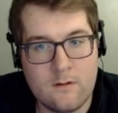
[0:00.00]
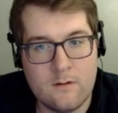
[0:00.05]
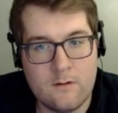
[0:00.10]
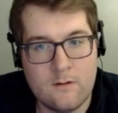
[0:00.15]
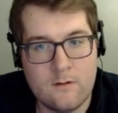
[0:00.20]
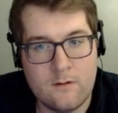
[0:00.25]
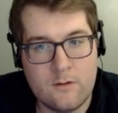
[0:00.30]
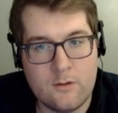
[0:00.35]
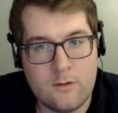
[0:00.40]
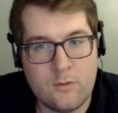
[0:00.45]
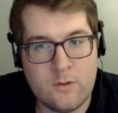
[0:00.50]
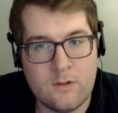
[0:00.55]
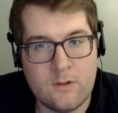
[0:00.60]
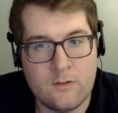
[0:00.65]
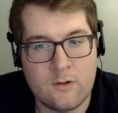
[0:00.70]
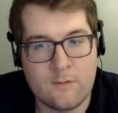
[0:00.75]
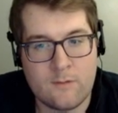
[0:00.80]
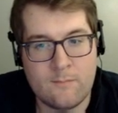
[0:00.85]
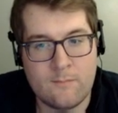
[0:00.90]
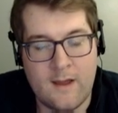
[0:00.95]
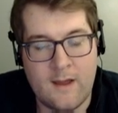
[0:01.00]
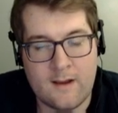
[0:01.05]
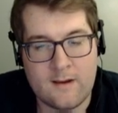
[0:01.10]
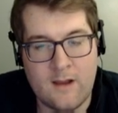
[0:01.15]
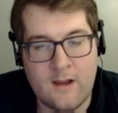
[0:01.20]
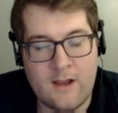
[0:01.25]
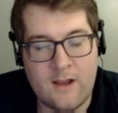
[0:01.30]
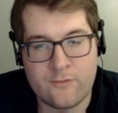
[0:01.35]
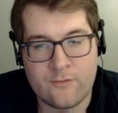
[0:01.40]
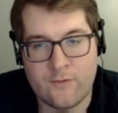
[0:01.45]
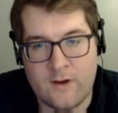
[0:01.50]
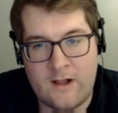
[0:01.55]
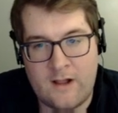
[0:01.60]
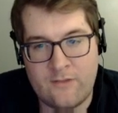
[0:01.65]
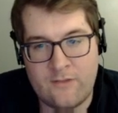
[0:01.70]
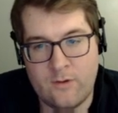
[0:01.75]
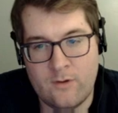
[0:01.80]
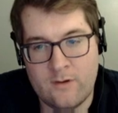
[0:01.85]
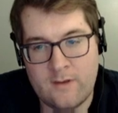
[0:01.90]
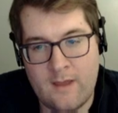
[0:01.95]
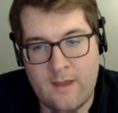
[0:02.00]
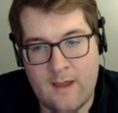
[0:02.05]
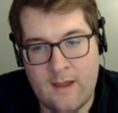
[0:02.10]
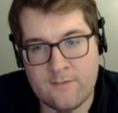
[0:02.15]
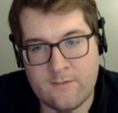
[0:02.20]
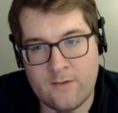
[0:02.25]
You can look back now. I just forgot to attack.